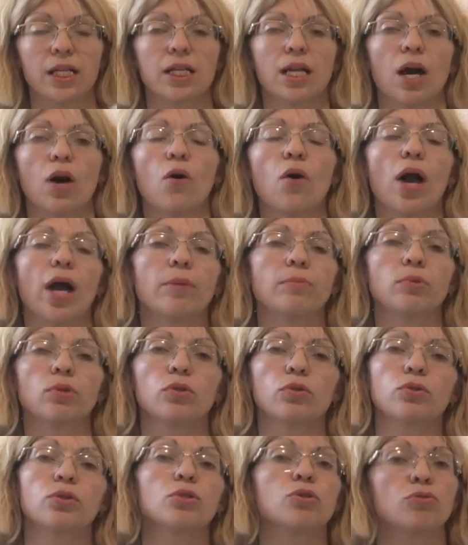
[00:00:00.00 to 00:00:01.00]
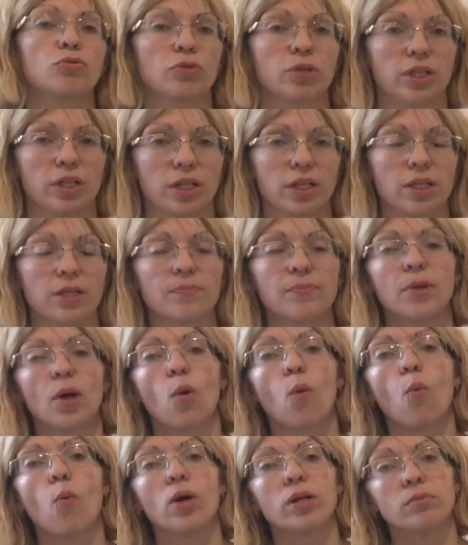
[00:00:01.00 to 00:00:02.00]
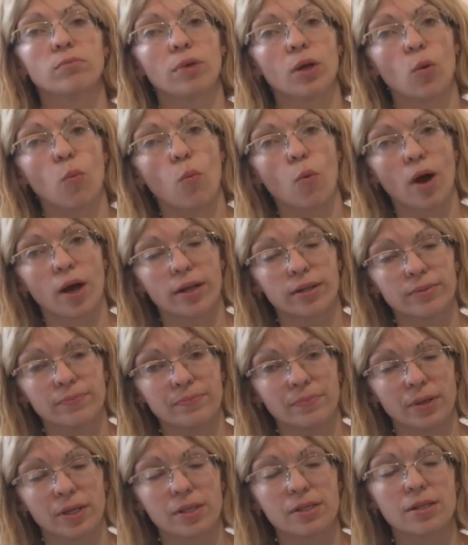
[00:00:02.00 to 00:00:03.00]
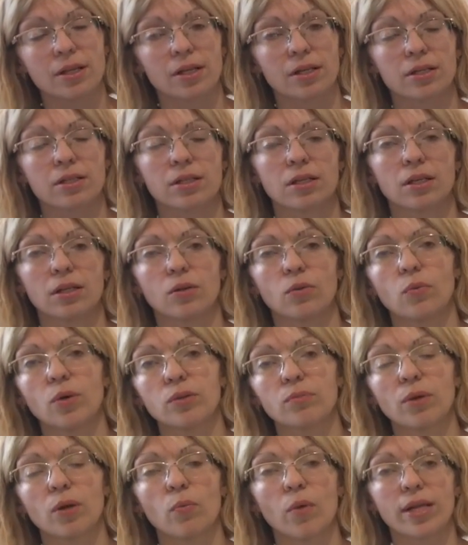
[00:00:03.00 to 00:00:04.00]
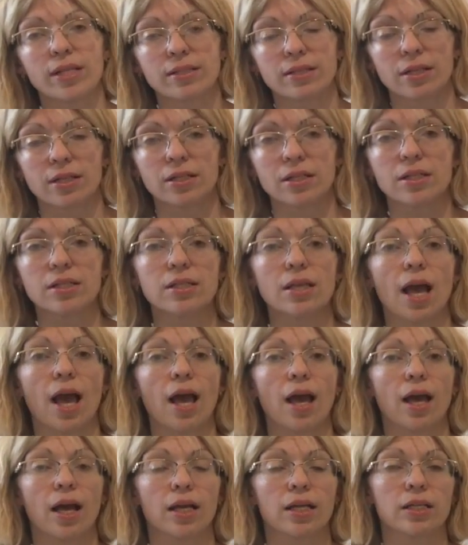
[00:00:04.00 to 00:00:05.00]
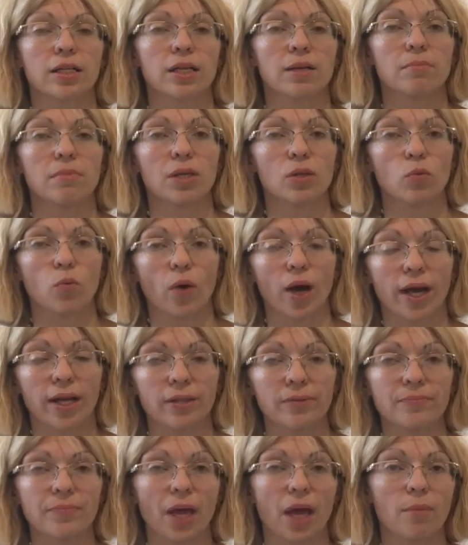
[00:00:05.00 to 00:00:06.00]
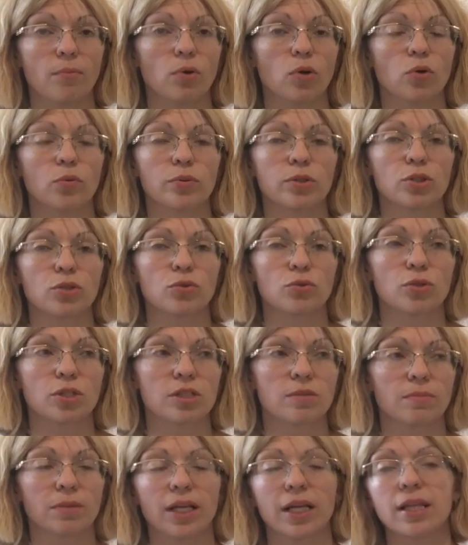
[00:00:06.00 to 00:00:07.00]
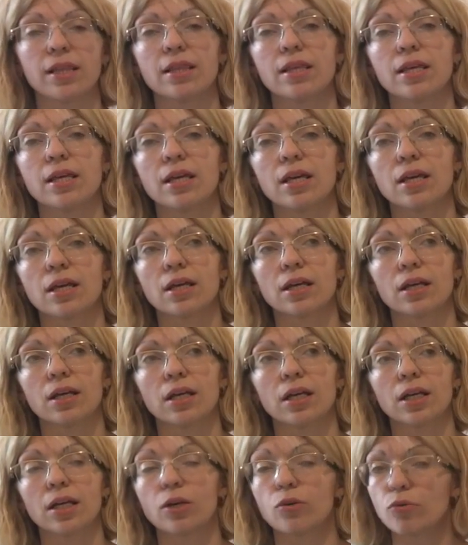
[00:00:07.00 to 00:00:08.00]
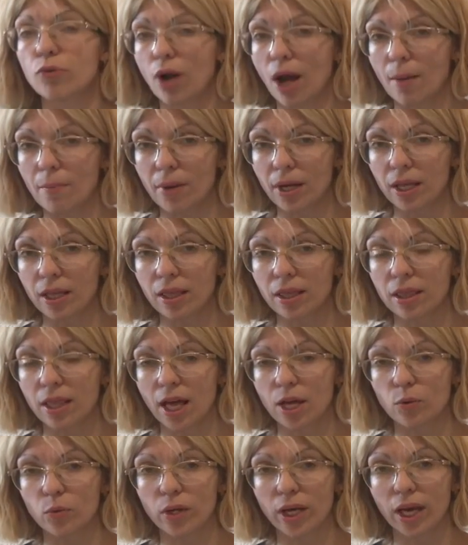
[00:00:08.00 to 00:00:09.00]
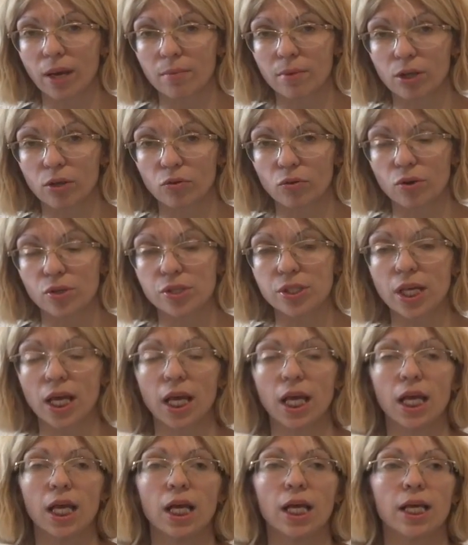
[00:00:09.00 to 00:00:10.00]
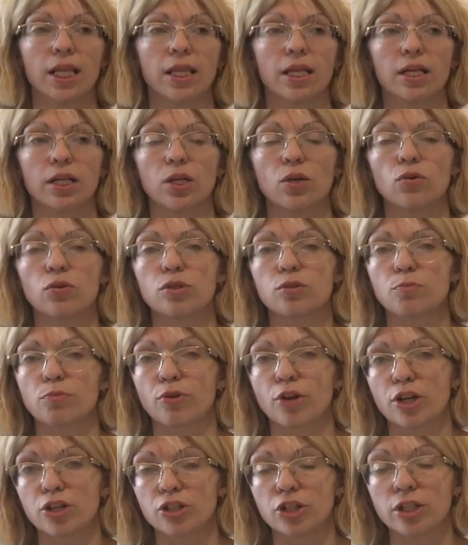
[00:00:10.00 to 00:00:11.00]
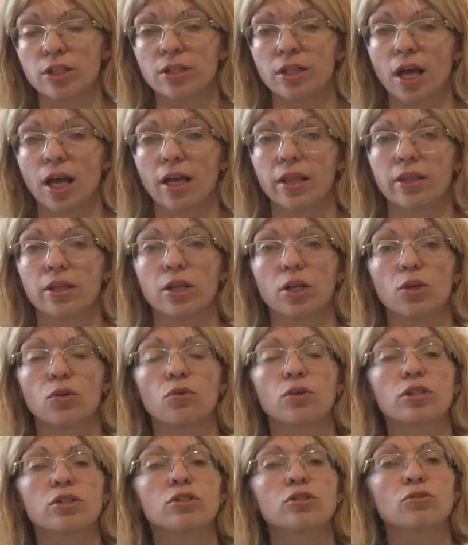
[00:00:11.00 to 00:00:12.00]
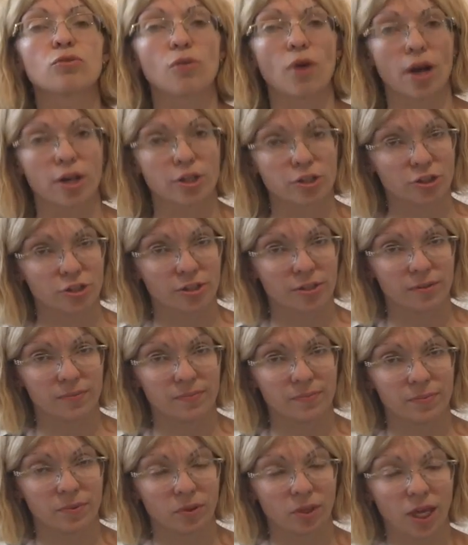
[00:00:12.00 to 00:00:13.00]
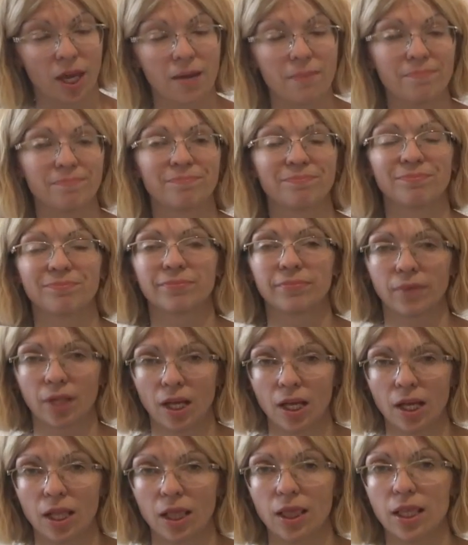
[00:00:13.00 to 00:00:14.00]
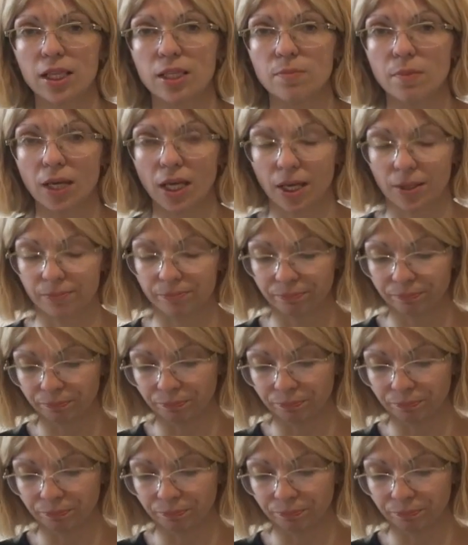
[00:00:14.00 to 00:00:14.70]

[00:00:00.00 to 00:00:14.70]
Now I'm going to read it one by one, one sentence, and meanwhile I'm going to explain the grammar that we came across, the new expression and the new construction. Okay, let's begin.